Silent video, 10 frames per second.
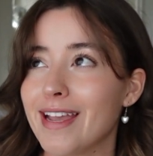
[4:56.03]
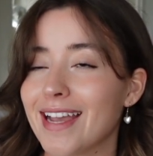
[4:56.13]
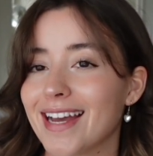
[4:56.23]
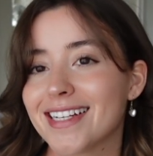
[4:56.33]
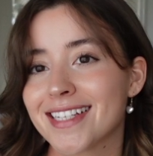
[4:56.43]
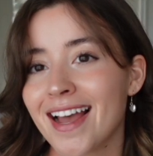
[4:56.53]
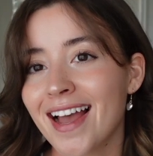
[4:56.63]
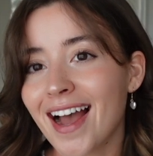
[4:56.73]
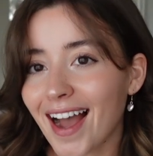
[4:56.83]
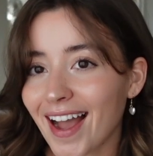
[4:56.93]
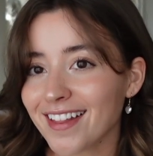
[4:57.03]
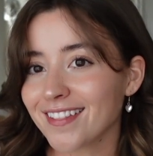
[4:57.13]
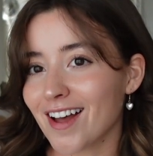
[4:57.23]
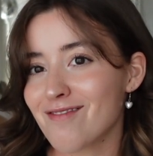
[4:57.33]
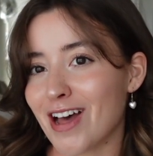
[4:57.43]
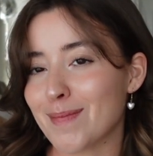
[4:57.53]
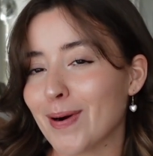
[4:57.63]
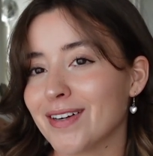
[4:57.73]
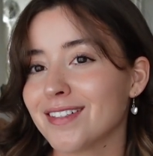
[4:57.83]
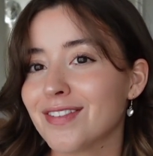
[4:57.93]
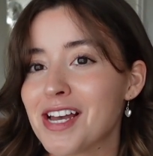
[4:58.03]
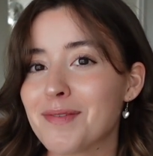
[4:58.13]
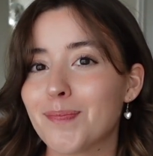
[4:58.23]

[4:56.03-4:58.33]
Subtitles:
And I love that part of it,